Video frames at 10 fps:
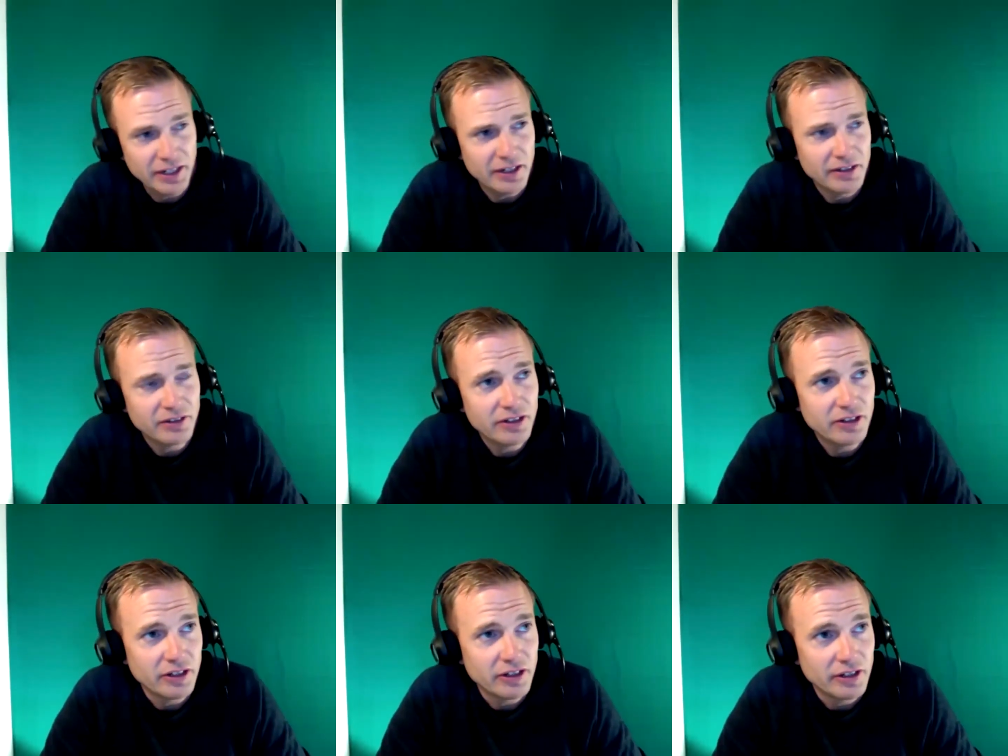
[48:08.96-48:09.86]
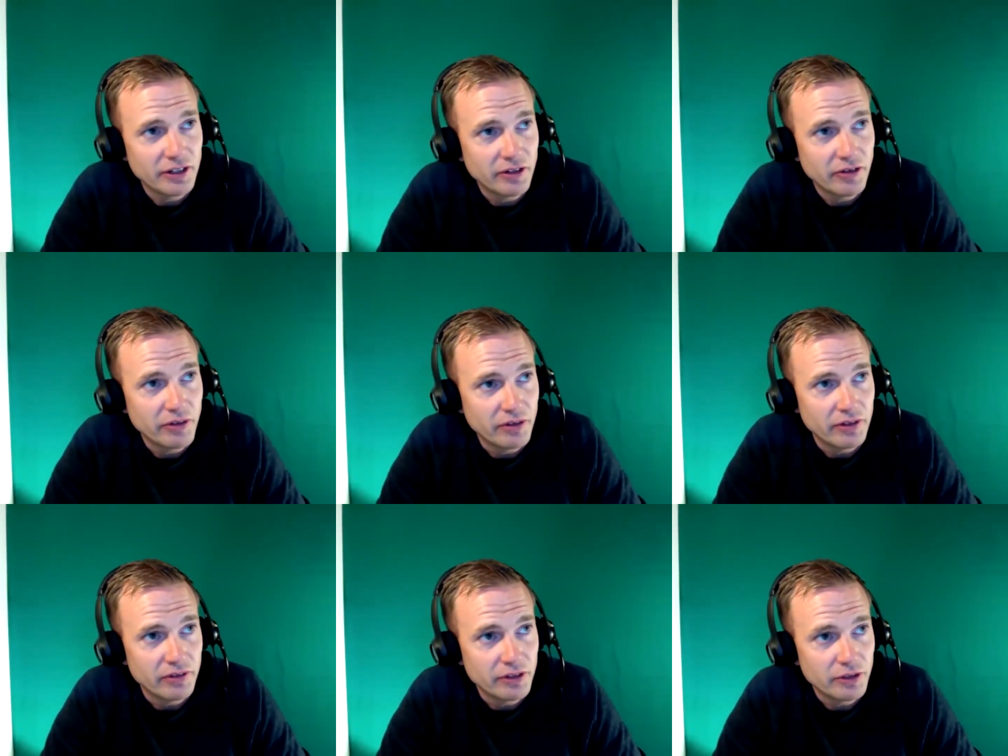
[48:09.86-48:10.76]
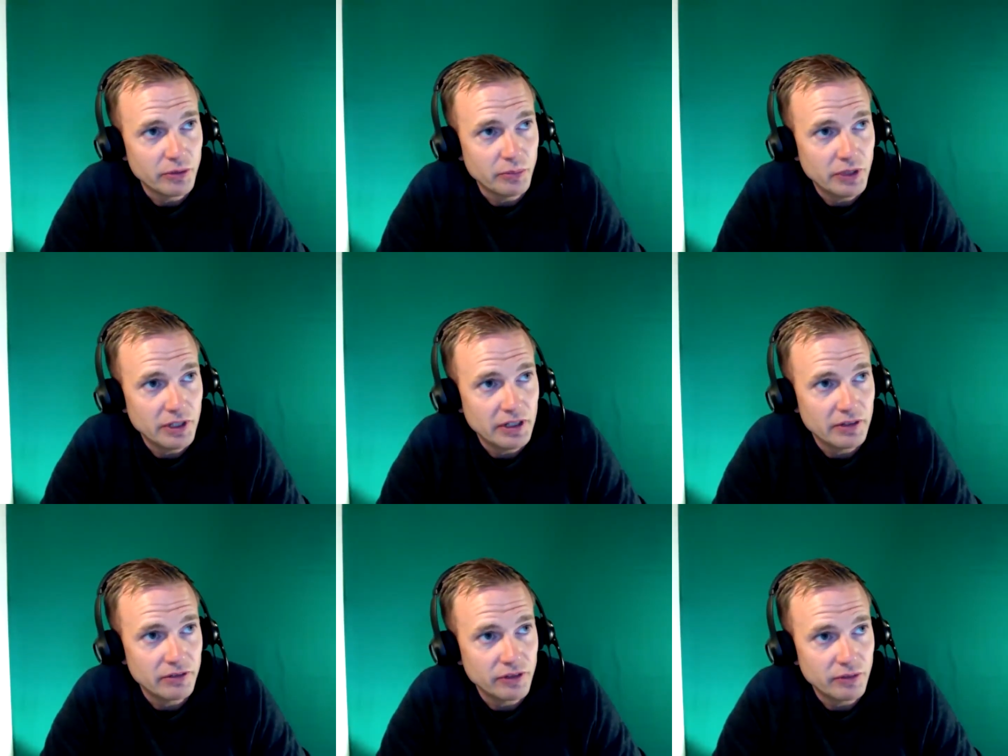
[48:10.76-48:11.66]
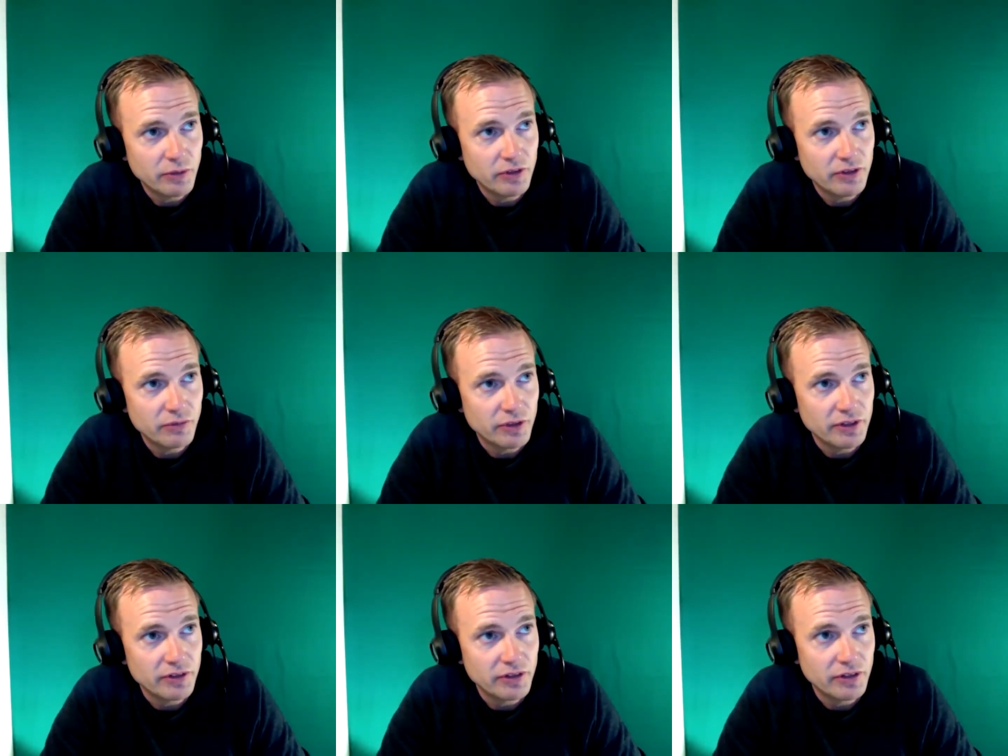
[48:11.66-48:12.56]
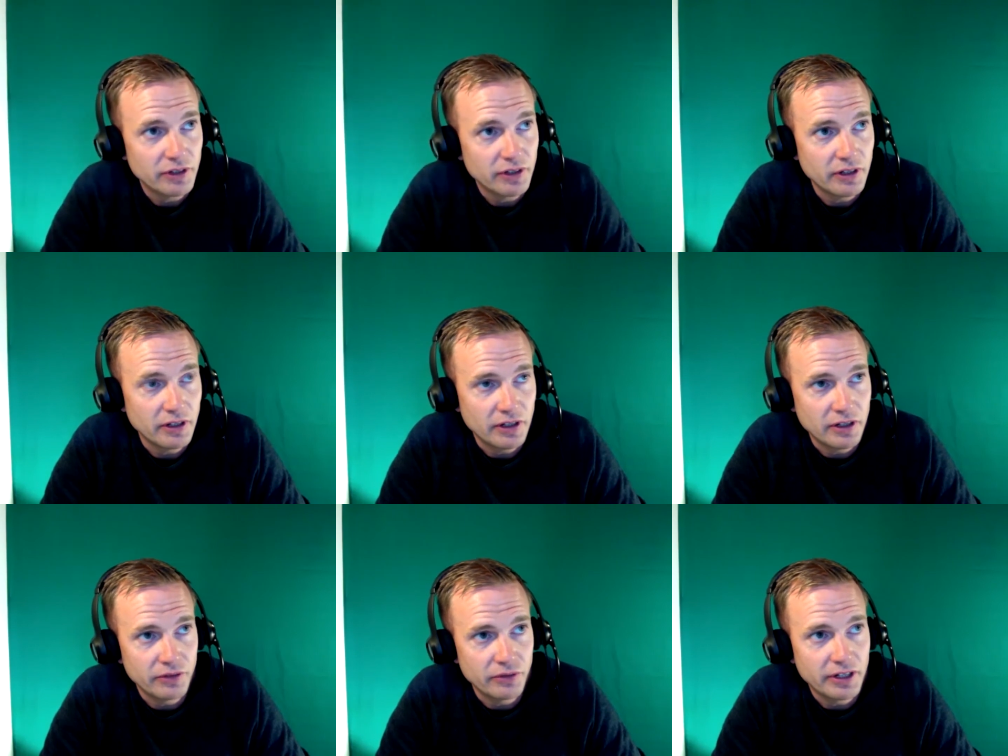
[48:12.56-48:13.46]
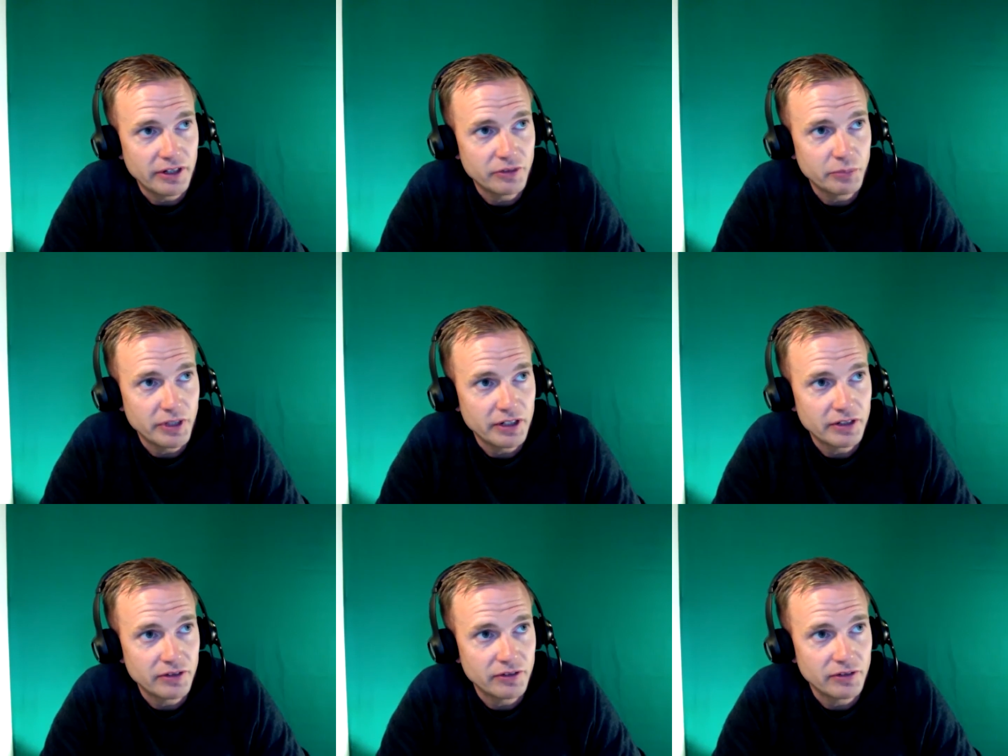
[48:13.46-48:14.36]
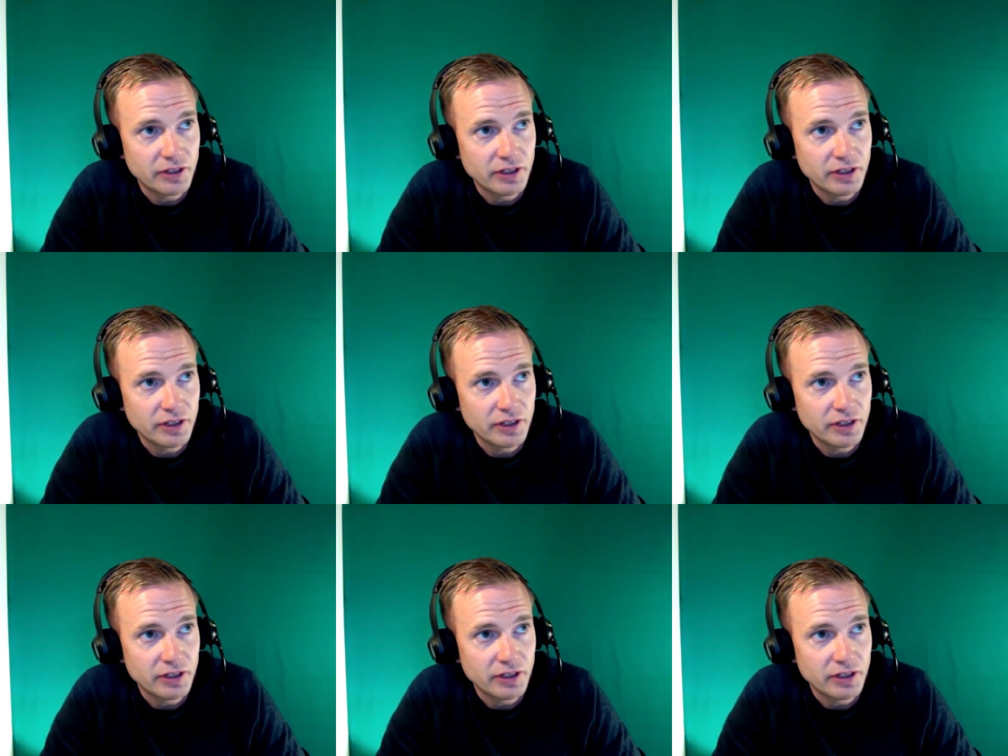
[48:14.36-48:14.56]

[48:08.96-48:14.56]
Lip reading: I think there could be several different other aspects.